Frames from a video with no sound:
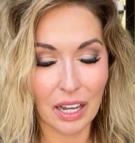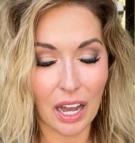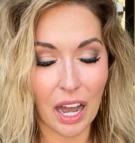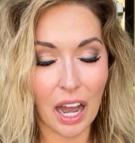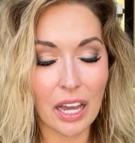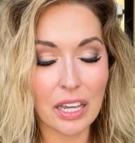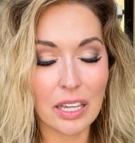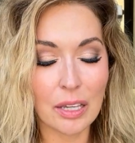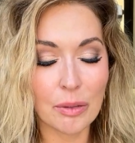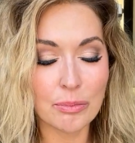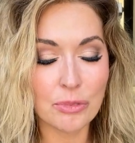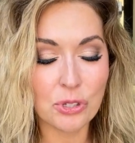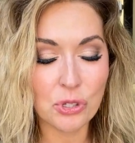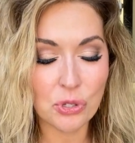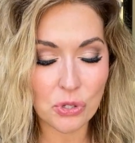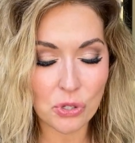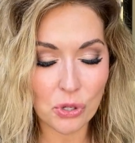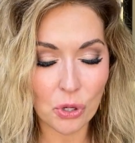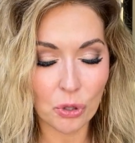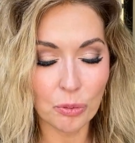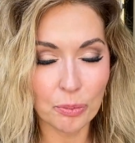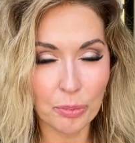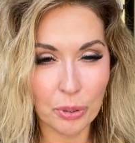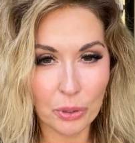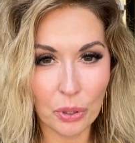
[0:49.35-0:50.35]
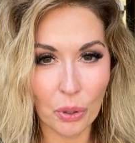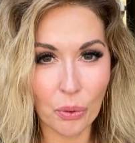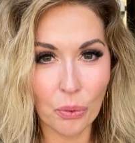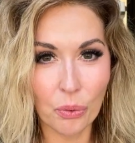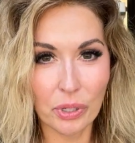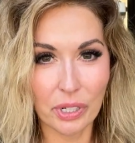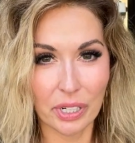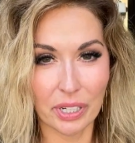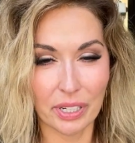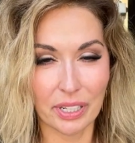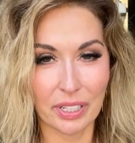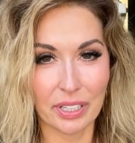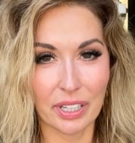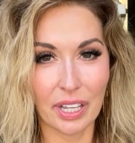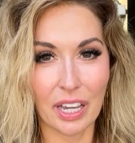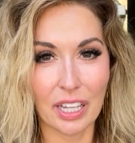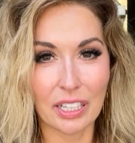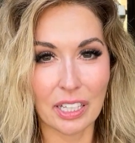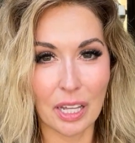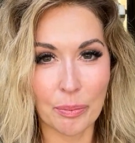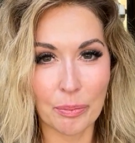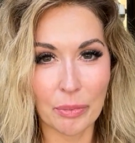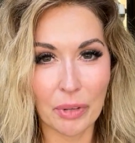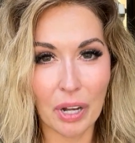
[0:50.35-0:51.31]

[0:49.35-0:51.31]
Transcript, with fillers: I am so broken and I'm